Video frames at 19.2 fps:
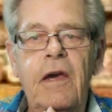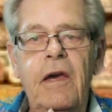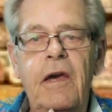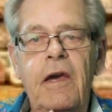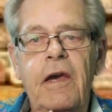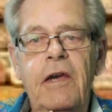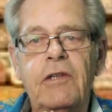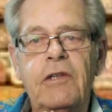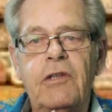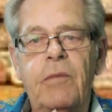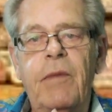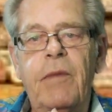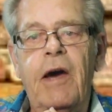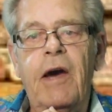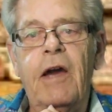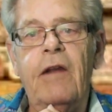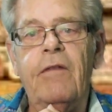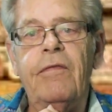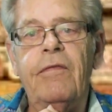is
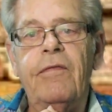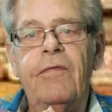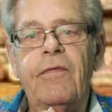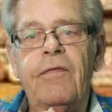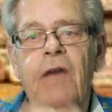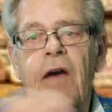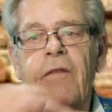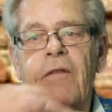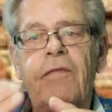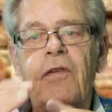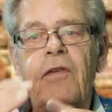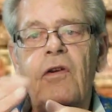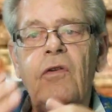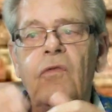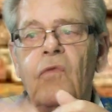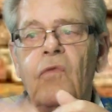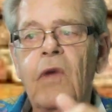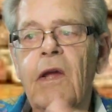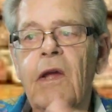about a few
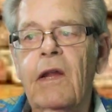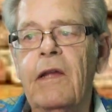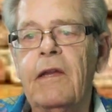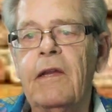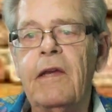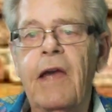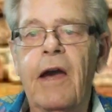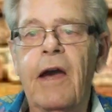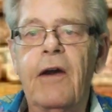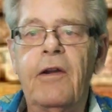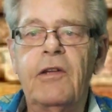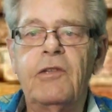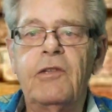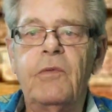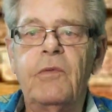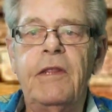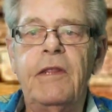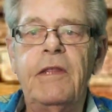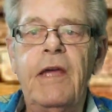real encounters
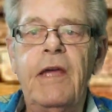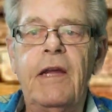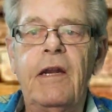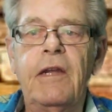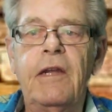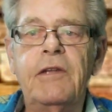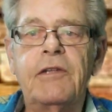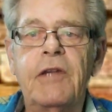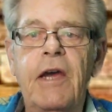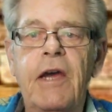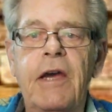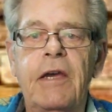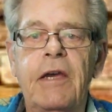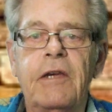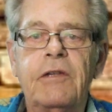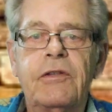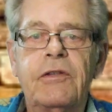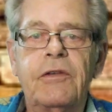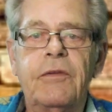with deadly
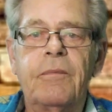snakes.